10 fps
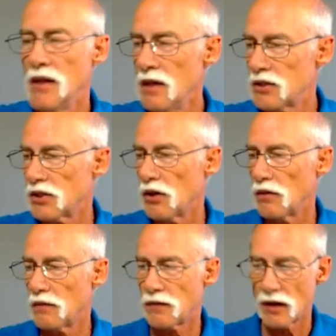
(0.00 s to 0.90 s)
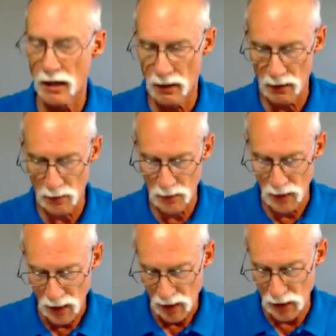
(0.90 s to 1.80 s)
So from
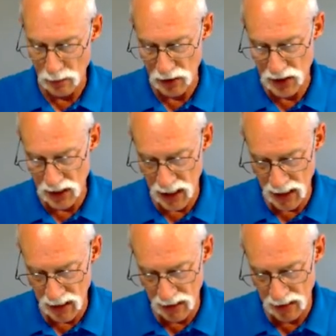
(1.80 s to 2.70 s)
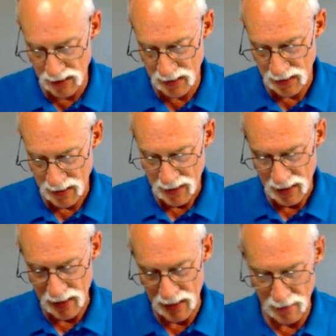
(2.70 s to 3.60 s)
the proceedings
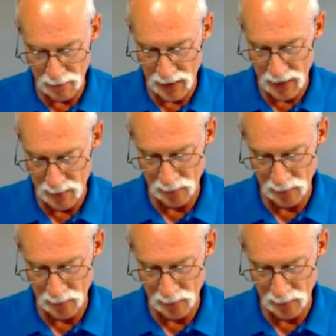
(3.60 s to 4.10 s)
of um,